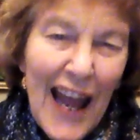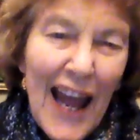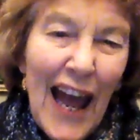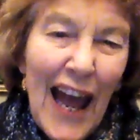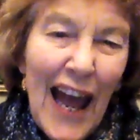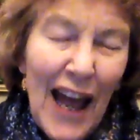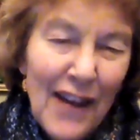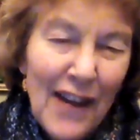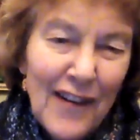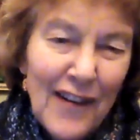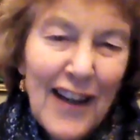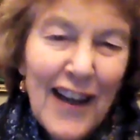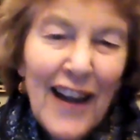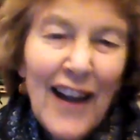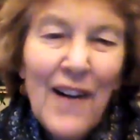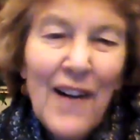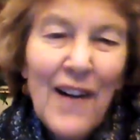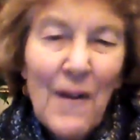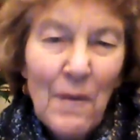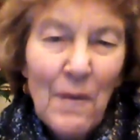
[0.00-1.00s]
as
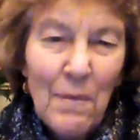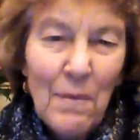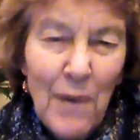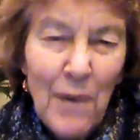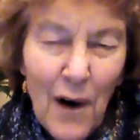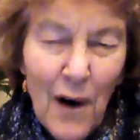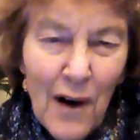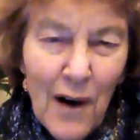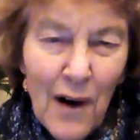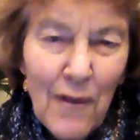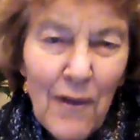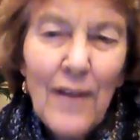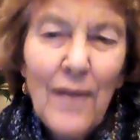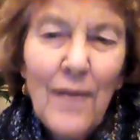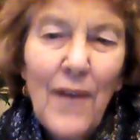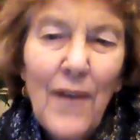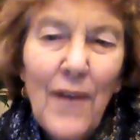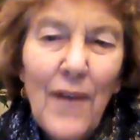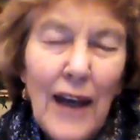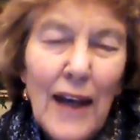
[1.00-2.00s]
part of
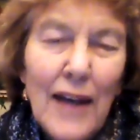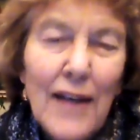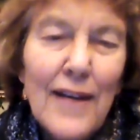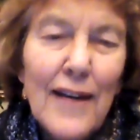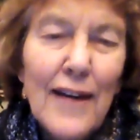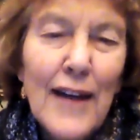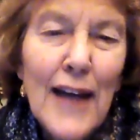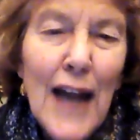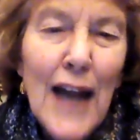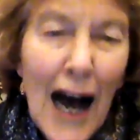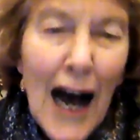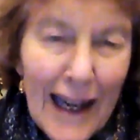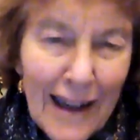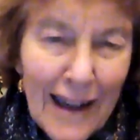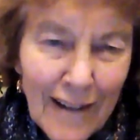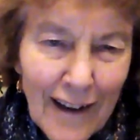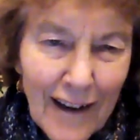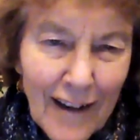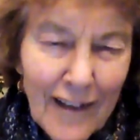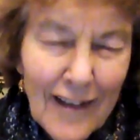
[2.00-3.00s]
the
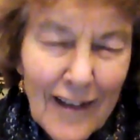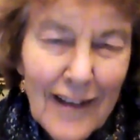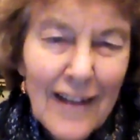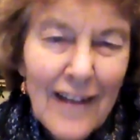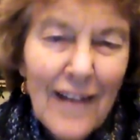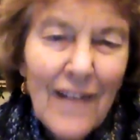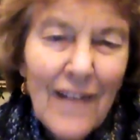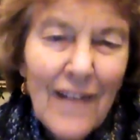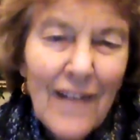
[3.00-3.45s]
denialists,